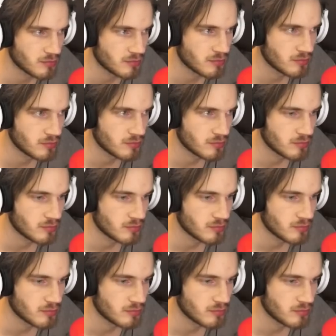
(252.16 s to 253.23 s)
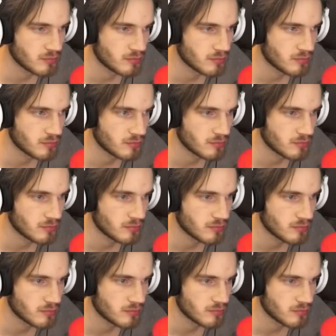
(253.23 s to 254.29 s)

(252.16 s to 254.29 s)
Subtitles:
Nothing is said.